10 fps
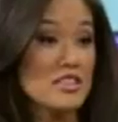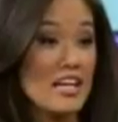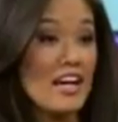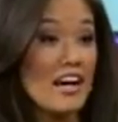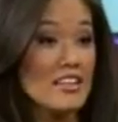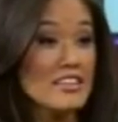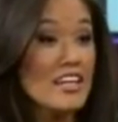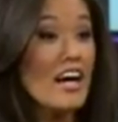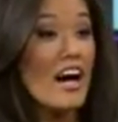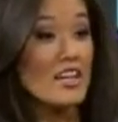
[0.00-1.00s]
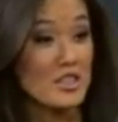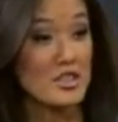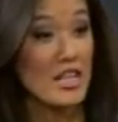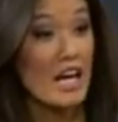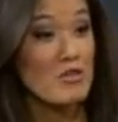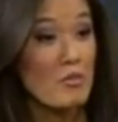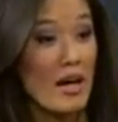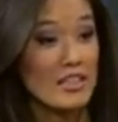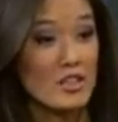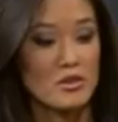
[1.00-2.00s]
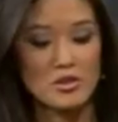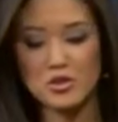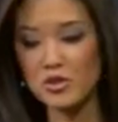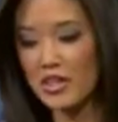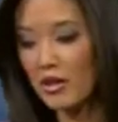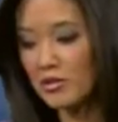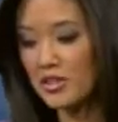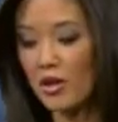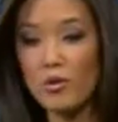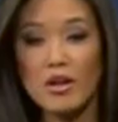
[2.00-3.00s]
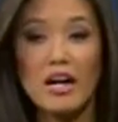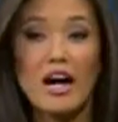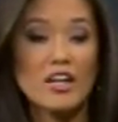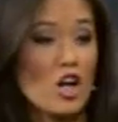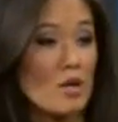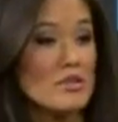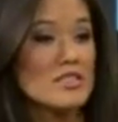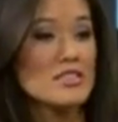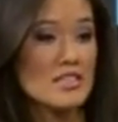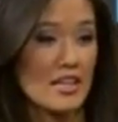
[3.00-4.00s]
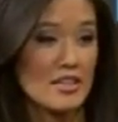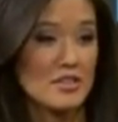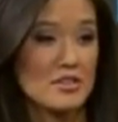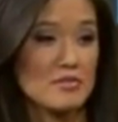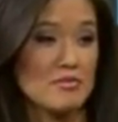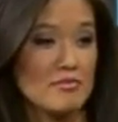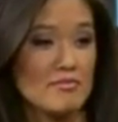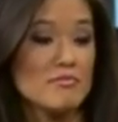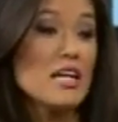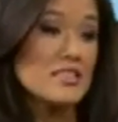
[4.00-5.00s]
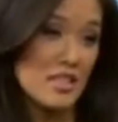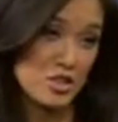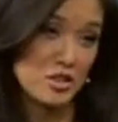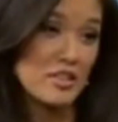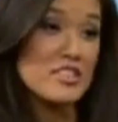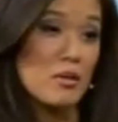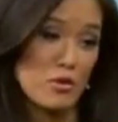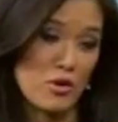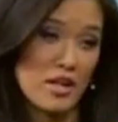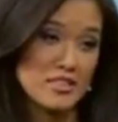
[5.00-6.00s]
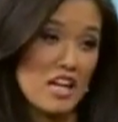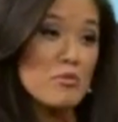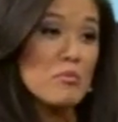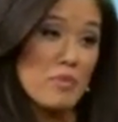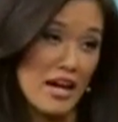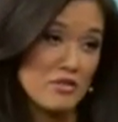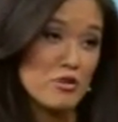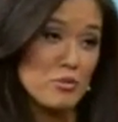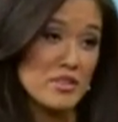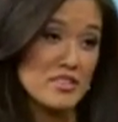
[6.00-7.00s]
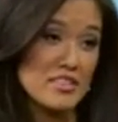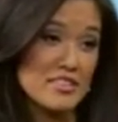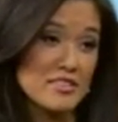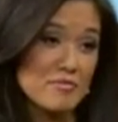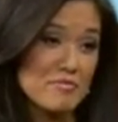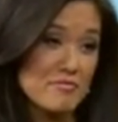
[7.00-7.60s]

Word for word: day. Alan, uh, good to have you back here in the studio. So, Karmazin says essentially the Democrats have been bad for business.